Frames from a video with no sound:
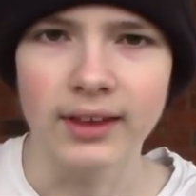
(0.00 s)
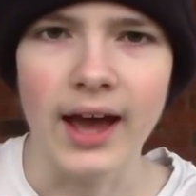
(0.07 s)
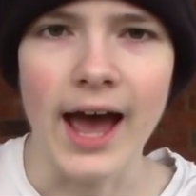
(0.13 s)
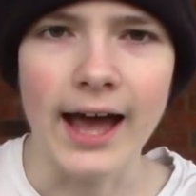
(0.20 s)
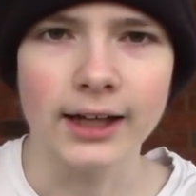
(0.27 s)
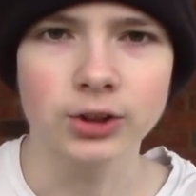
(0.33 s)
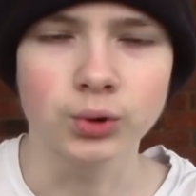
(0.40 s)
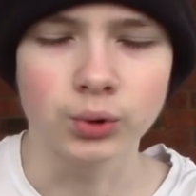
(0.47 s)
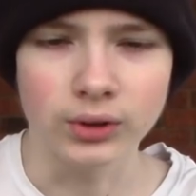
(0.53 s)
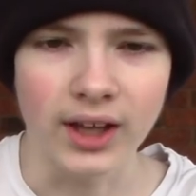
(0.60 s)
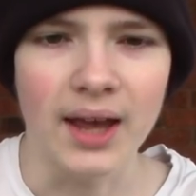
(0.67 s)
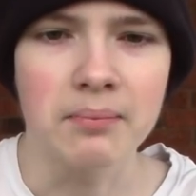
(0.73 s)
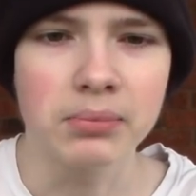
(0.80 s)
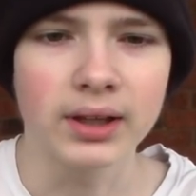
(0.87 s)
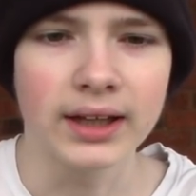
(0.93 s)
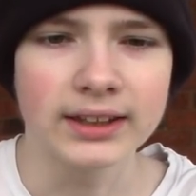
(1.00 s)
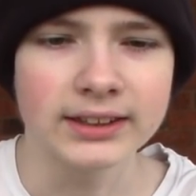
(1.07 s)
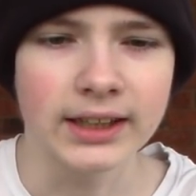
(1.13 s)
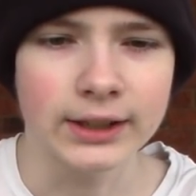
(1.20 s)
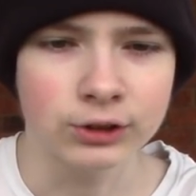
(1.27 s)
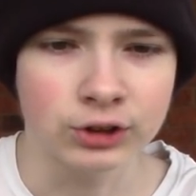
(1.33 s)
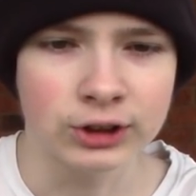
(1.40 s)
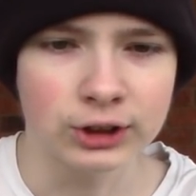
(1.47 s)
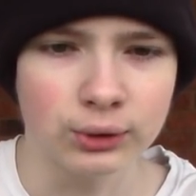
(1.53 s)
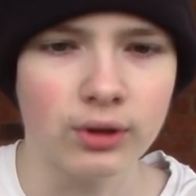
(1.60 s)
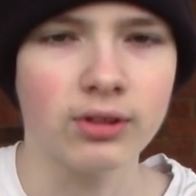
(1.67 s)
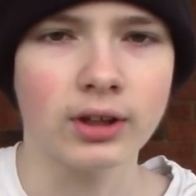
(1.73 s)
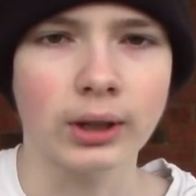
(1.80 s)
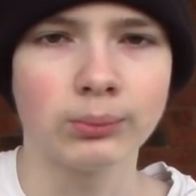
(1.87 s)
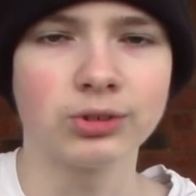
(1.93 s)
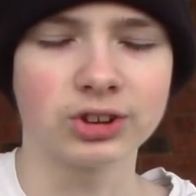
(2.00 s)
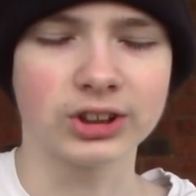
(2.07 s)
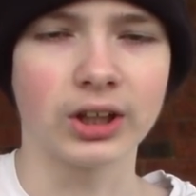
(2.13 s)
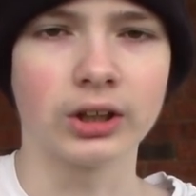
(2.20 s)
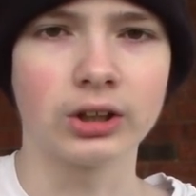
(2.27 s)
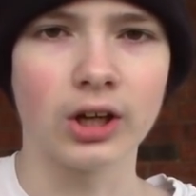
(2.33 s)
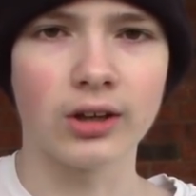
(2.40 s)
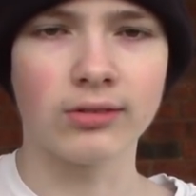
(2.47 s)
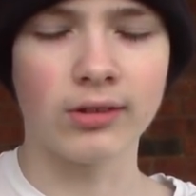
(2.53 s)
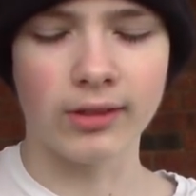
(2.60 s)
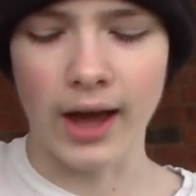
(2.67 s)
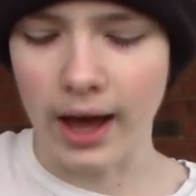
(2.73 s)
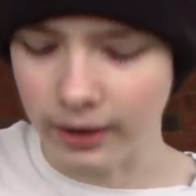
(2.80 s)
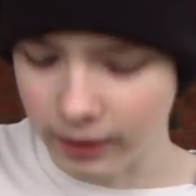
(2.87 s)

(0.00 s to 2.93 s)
actual gameplay section, so I think I'm just gonna cut to that